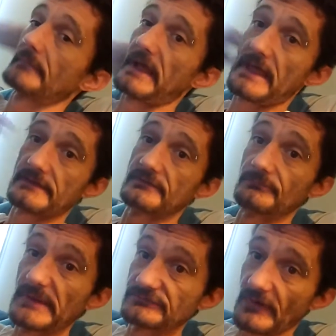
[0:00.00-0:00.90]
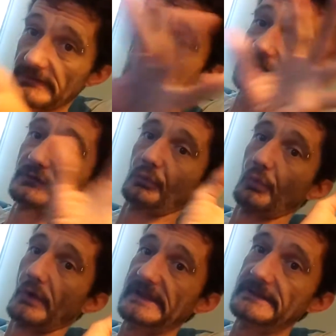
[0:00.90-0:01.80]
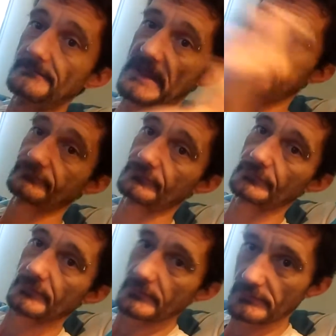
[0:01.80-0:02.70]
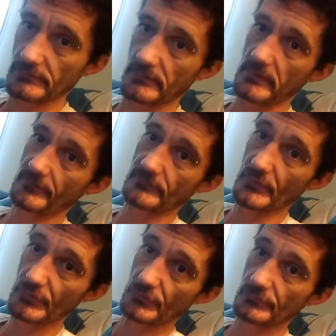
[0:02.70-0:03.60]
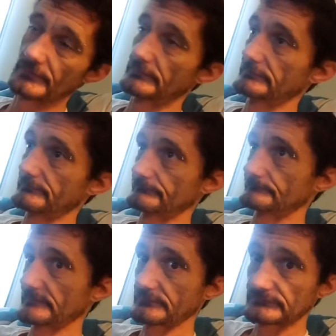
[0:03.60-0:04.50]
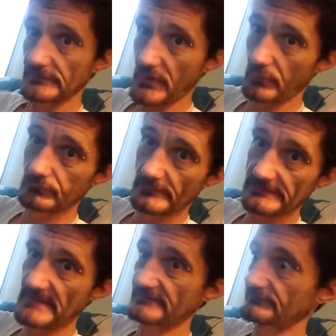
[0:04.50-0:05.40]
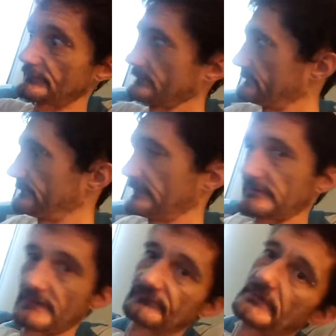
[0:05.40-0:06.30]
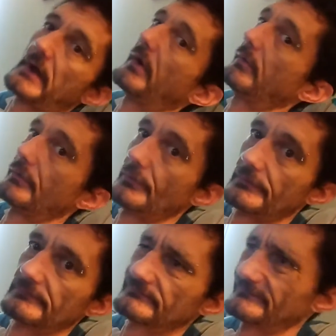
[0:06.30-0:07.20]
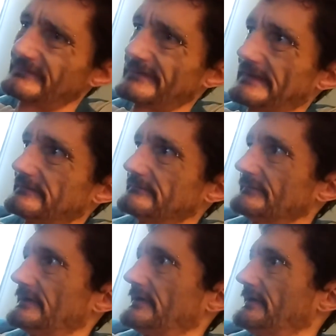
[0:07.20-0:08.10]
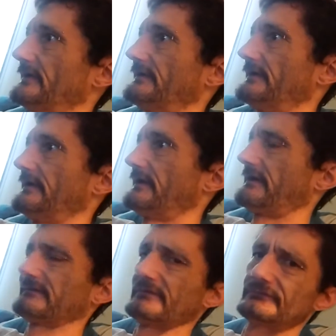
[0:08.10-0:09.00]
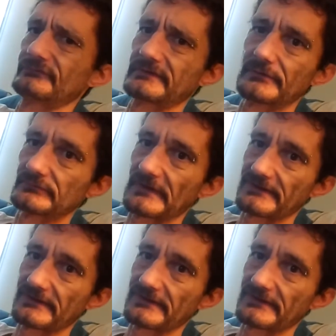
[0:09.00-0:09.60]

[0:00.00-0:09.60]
I had this big gigantic Ringmaster on the hood. It was a gold Ringmaster, covered the whole hood. I think, I don't know, the sticker was